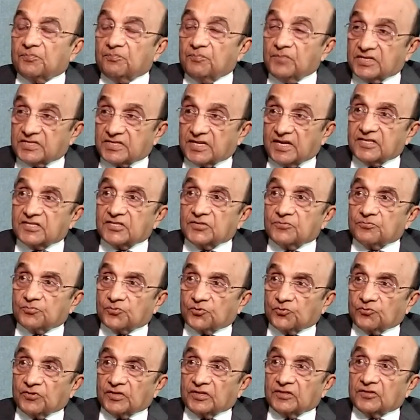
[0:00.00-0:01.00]
besides
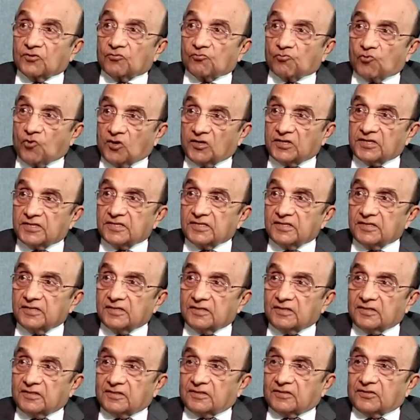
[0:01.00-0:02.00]
improving the
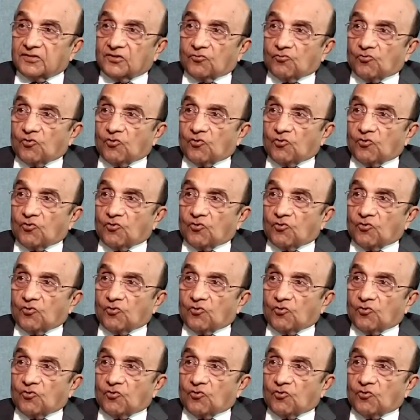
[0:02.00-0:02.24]
quality, the